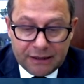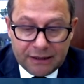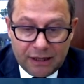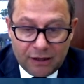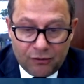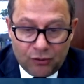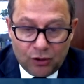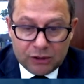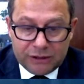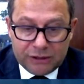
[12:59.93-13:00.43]

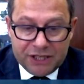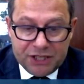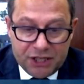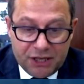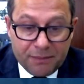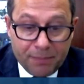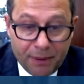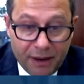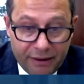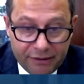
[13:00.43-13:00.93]
There are
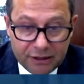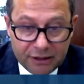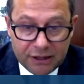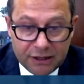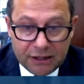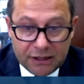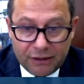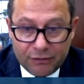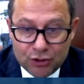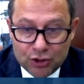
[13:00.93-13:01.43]
some
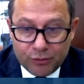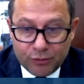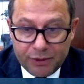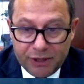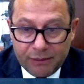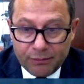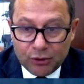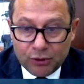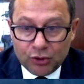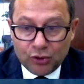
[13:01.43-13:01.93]

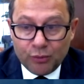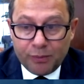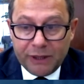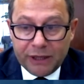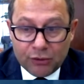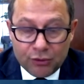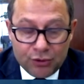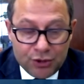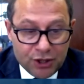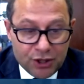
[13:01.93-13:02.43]

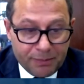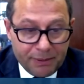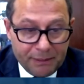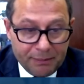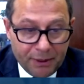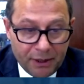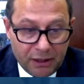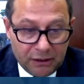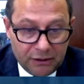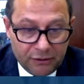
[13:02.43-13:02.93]
rules
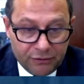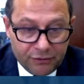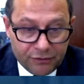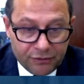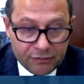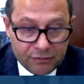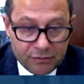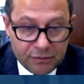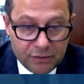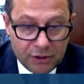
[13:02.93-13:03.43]
to
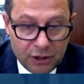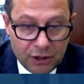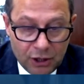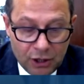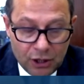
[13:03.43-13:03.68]
avoid a